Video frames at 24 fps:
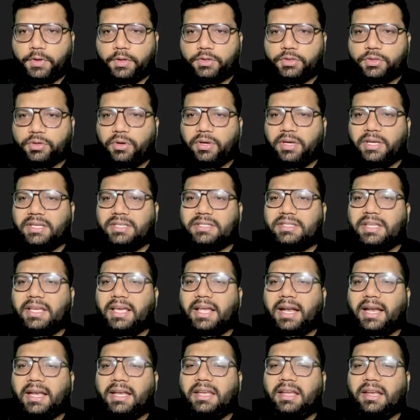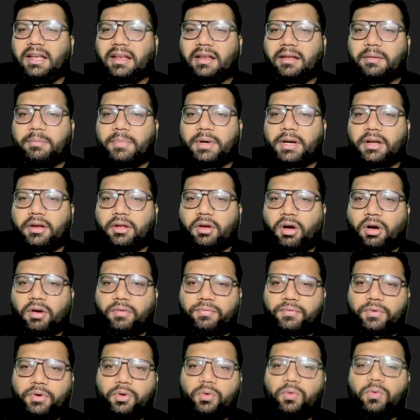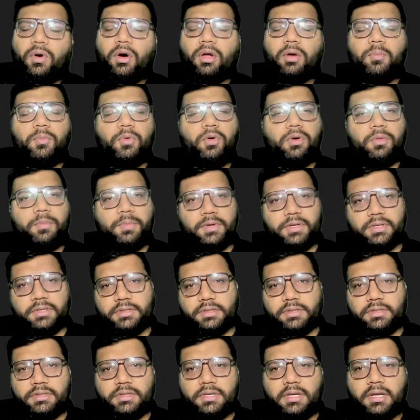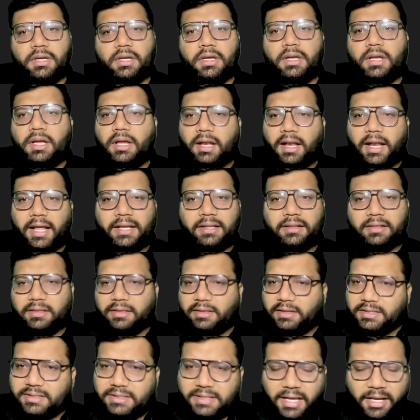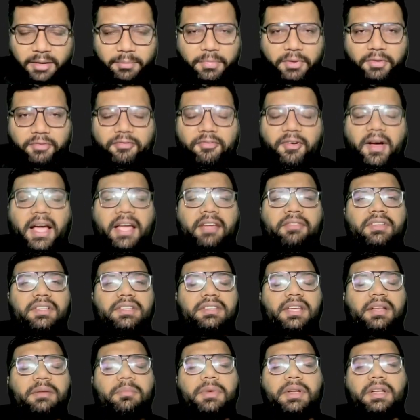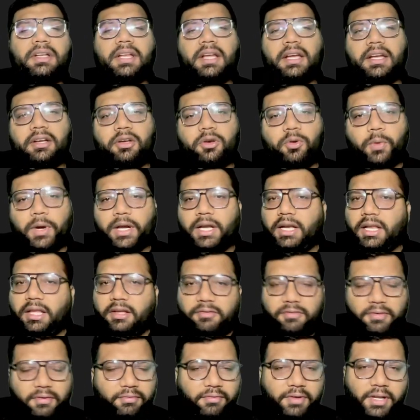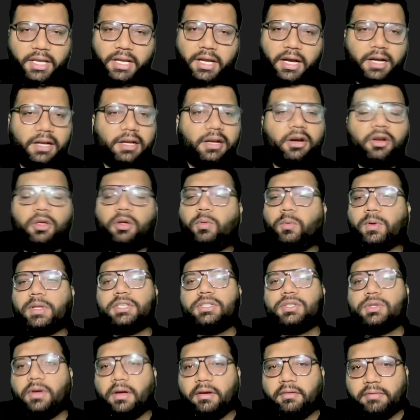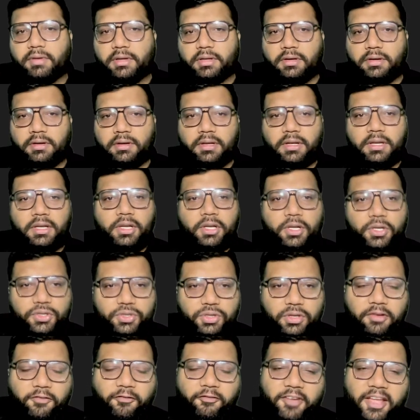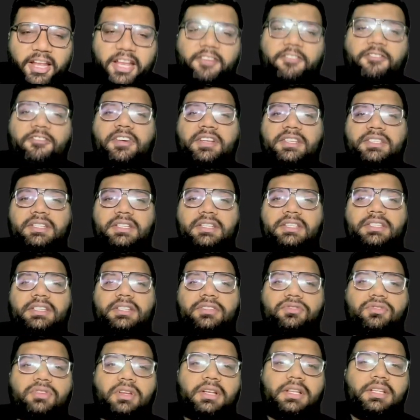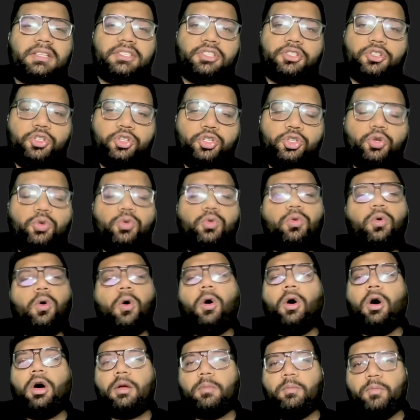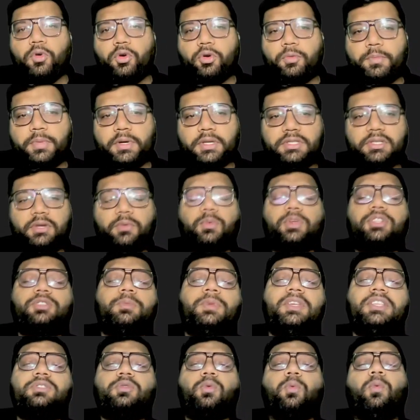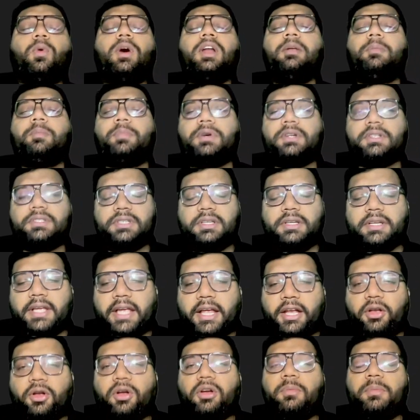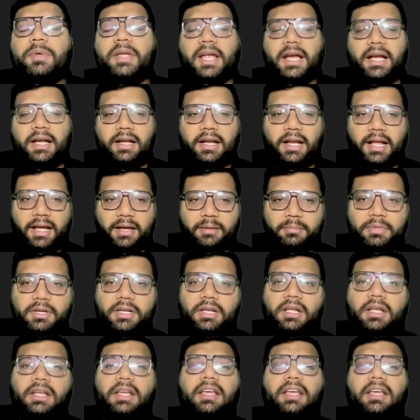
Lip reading: So is there any limit of two or more persons? Like this can be 5, this can be 10, 20, 50, 100 or whatsoever. So the very first essential is two or more person, which means one person cannot be held liable.